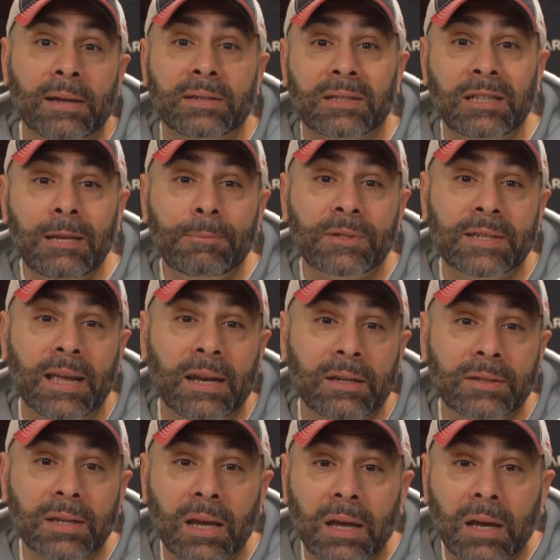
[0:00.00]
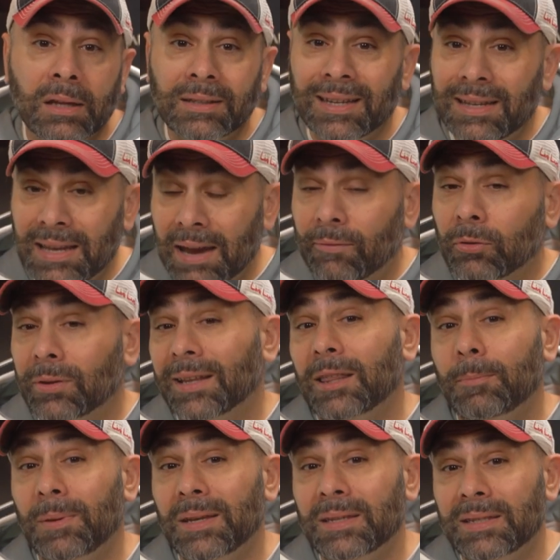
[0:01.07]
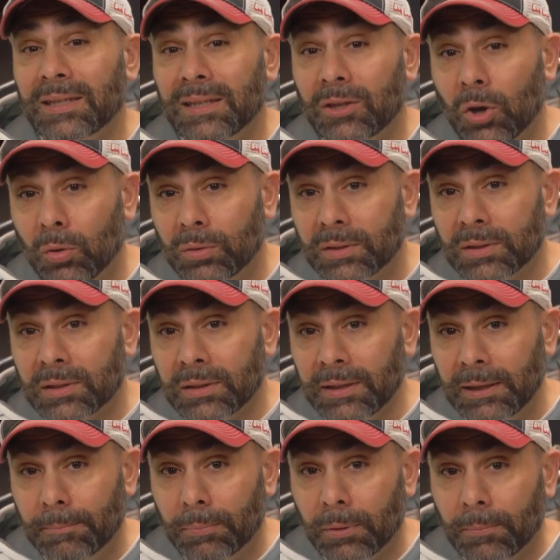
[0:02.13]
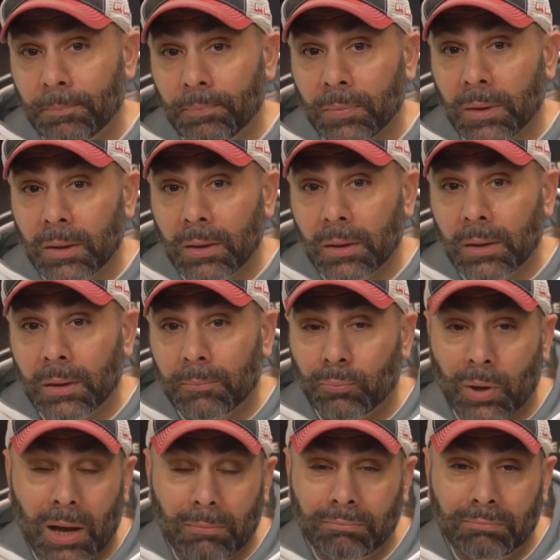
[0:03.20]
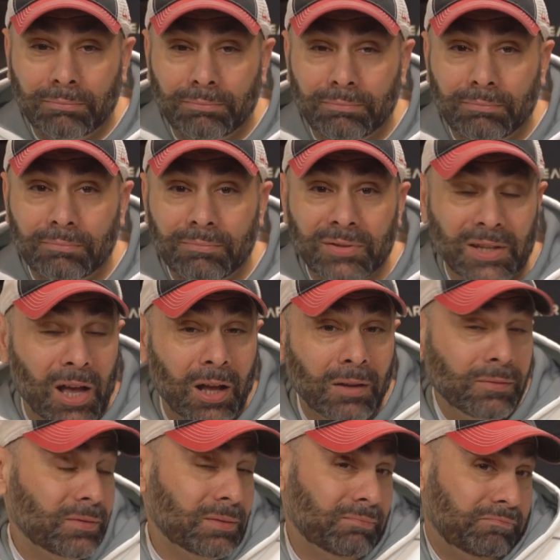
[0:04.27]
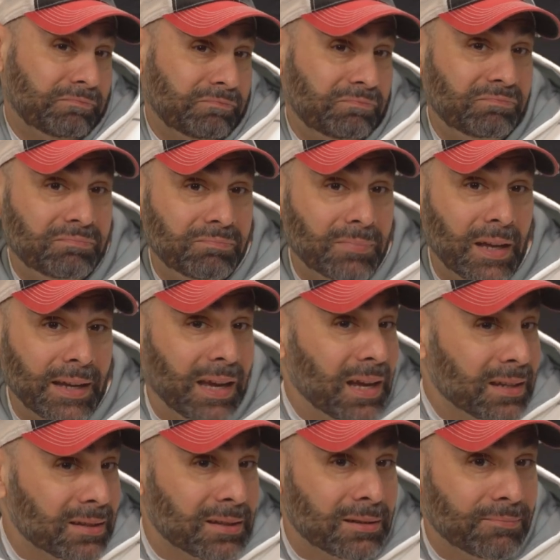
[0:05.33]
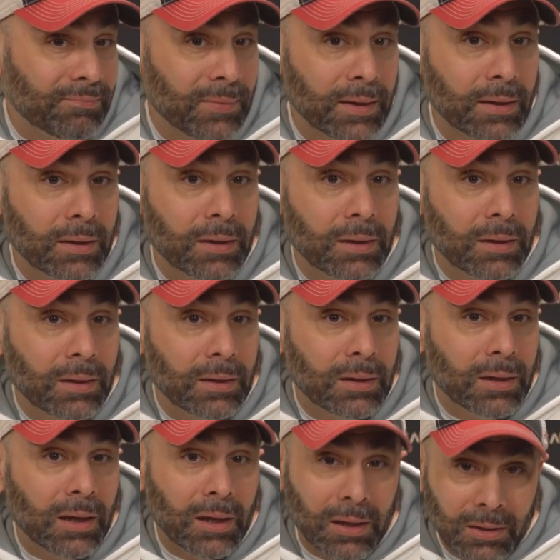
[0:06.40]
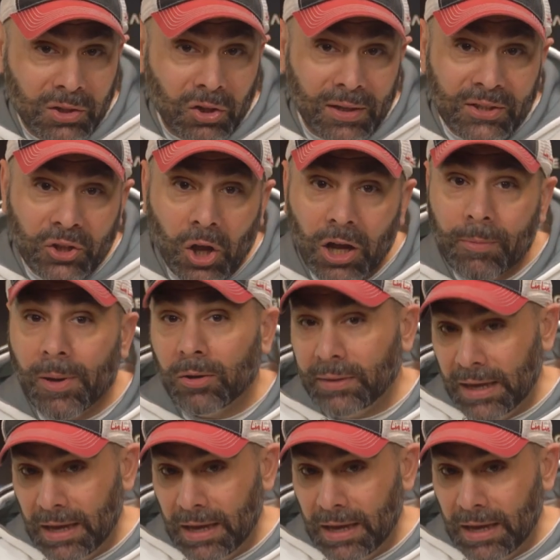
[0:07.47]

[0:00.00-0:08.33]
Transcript: and sleep settings to never let the PC go to sleep. Problem solved, I guess? So let's talk about